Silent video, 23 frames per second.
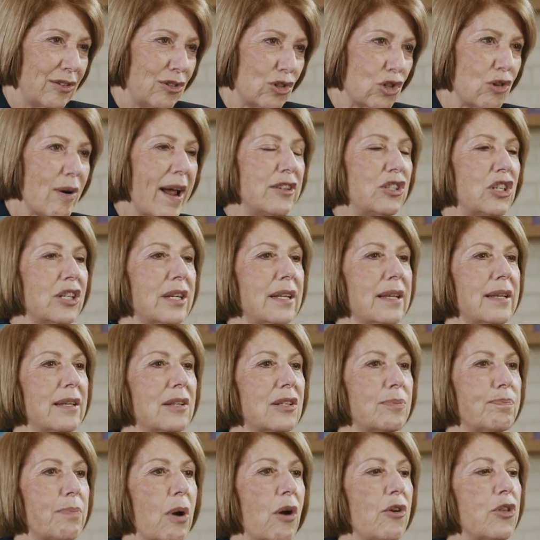
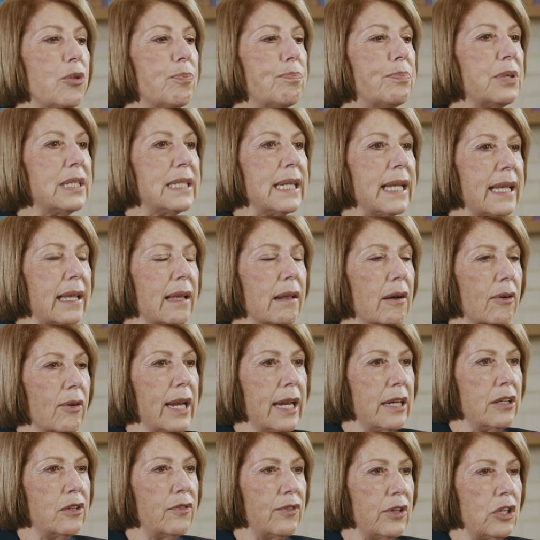tragedies, both particular
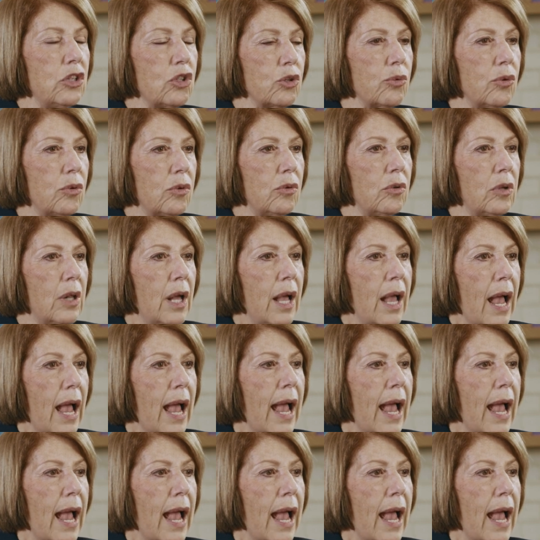and individual